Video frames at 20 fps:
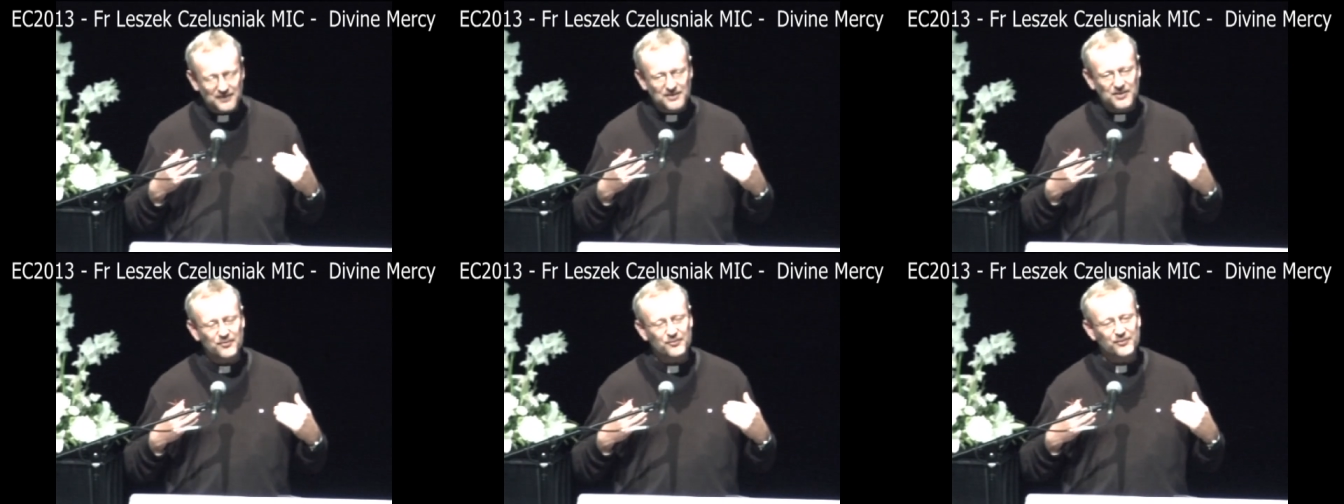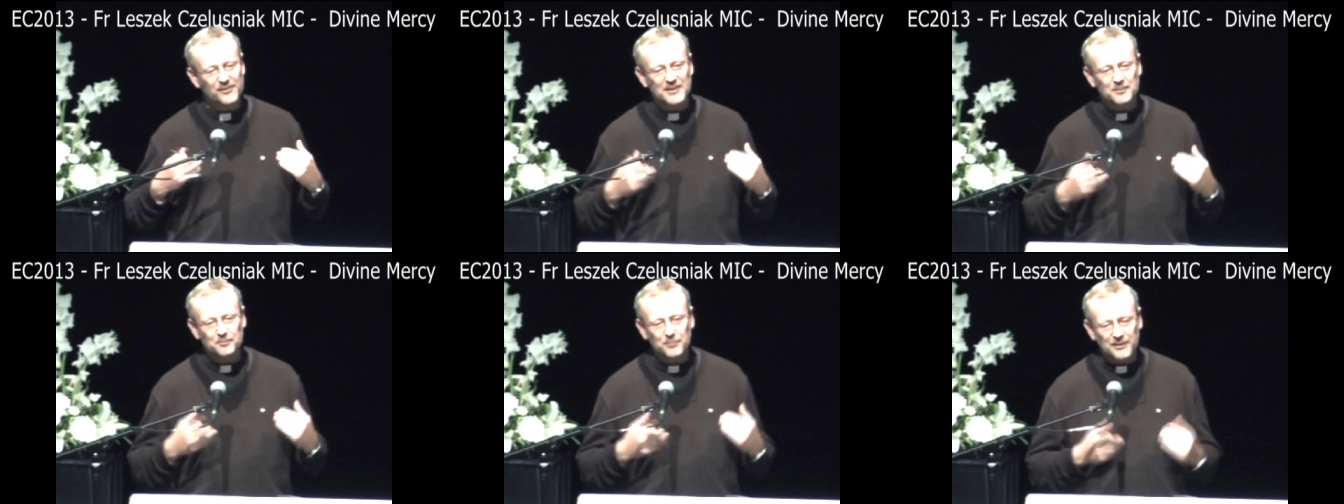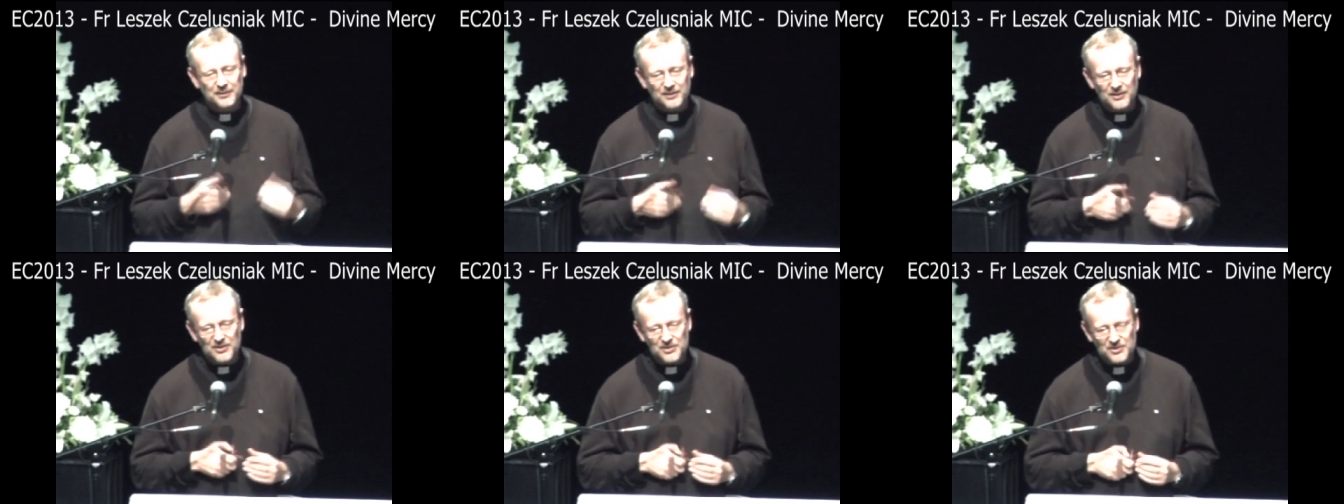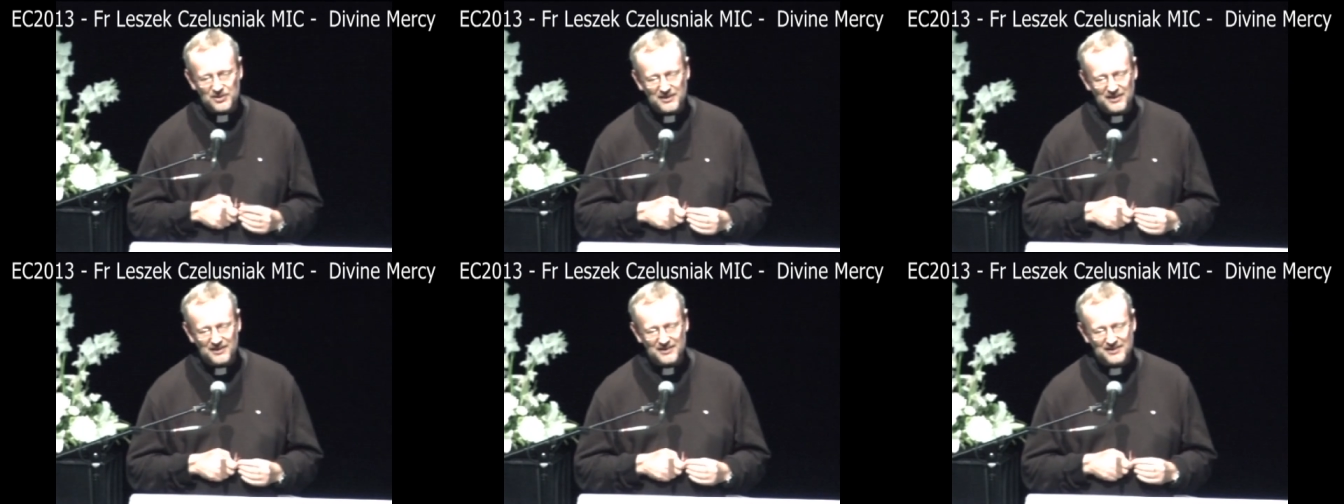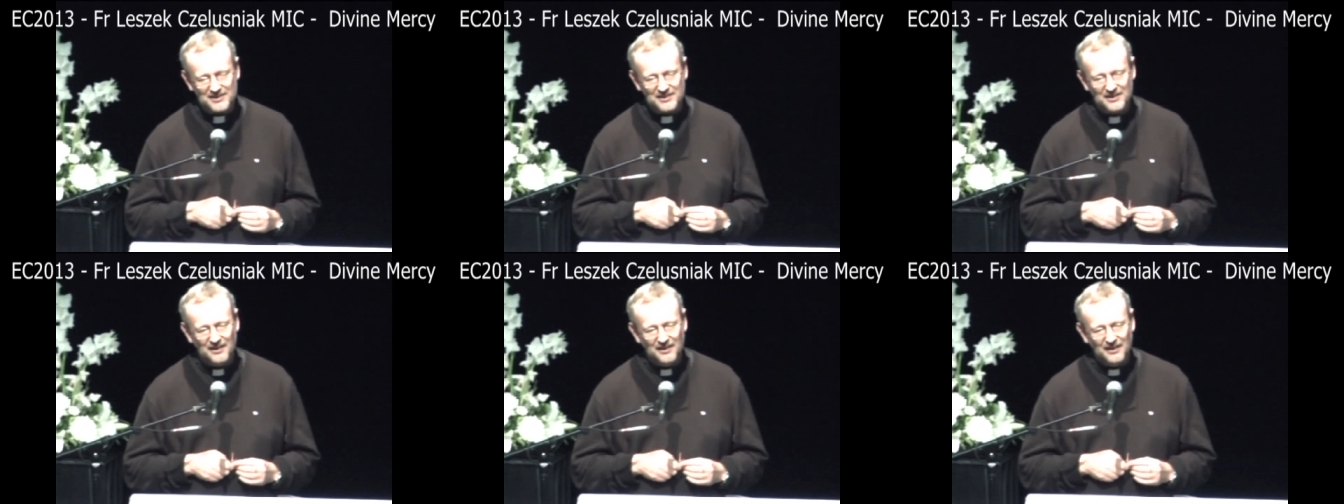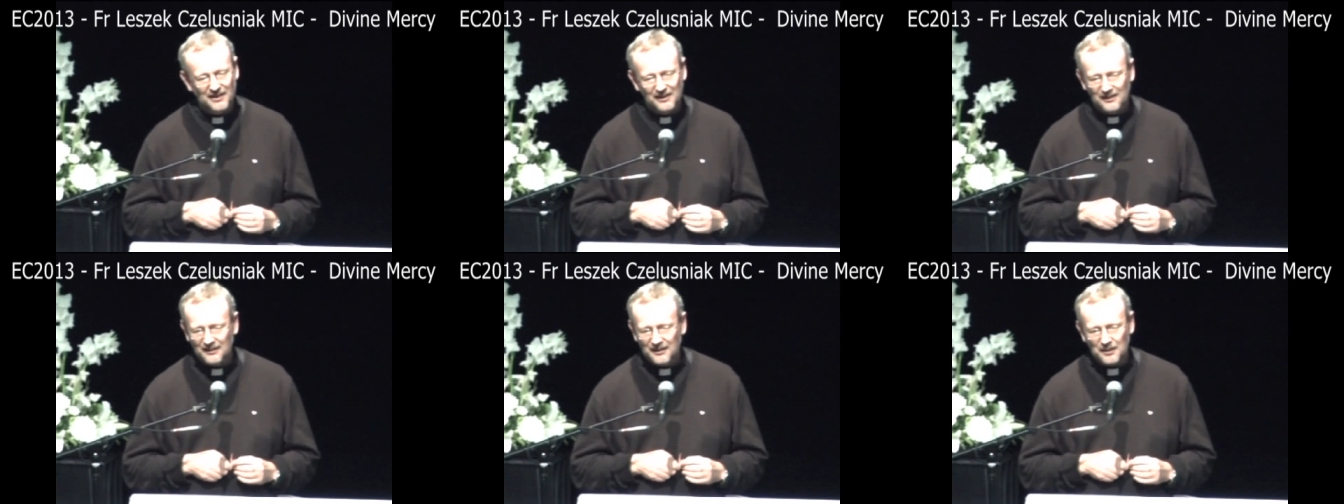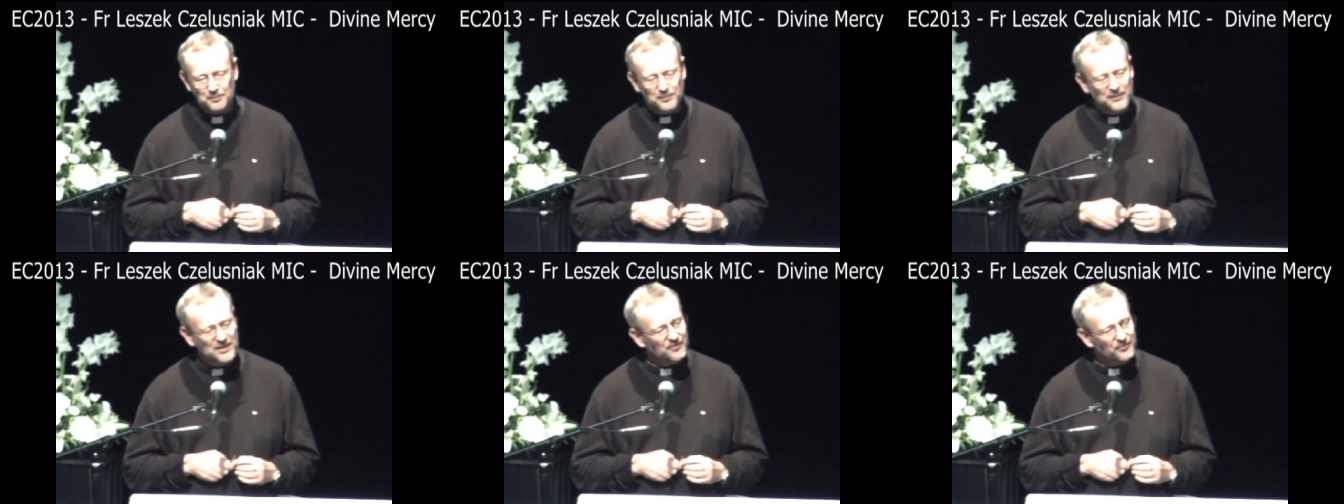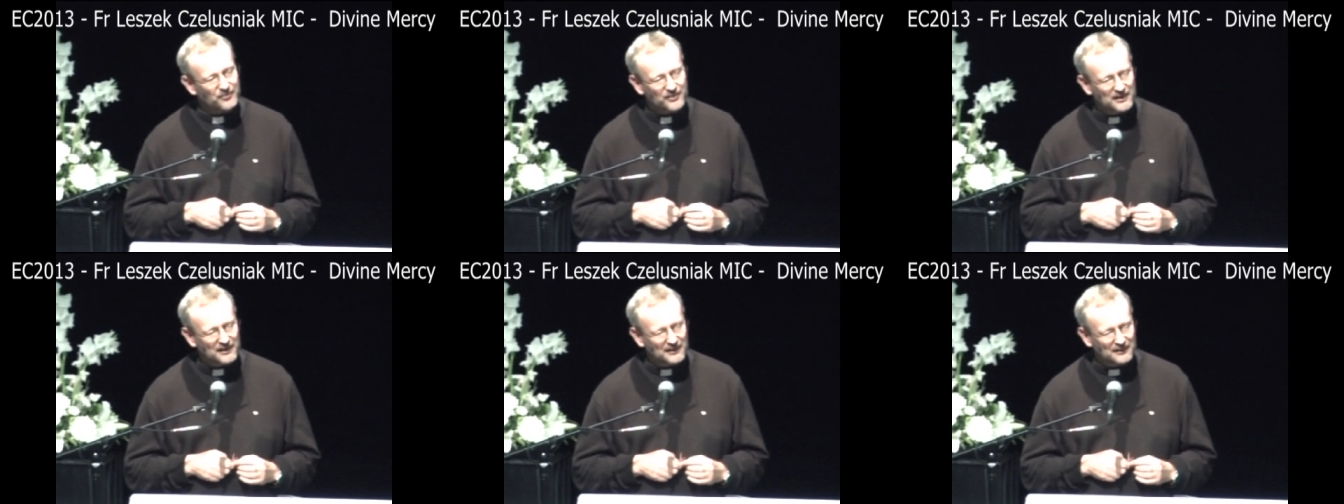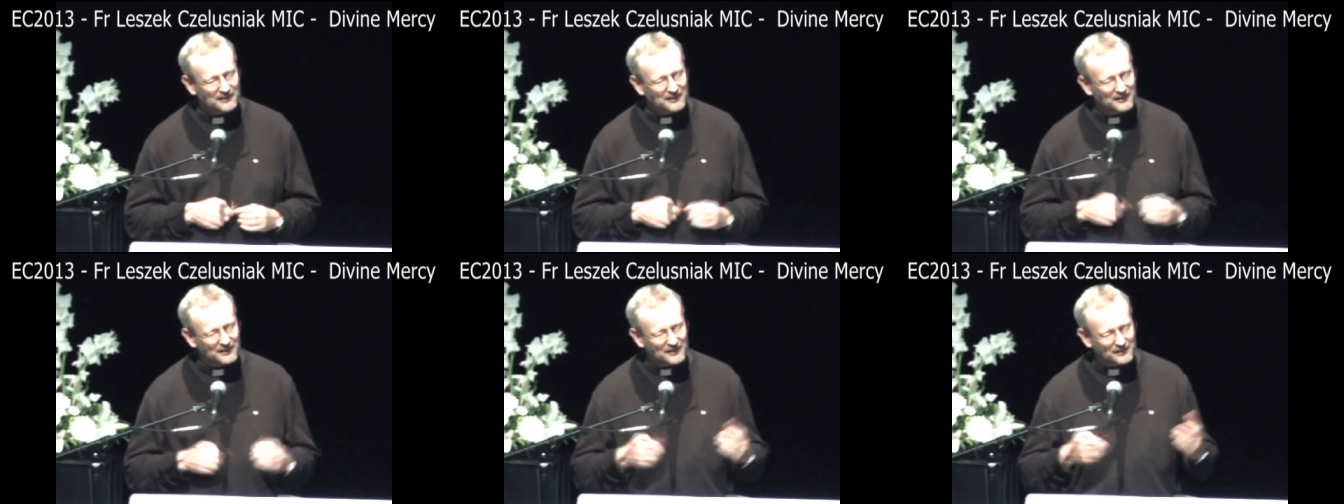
different petitions, the different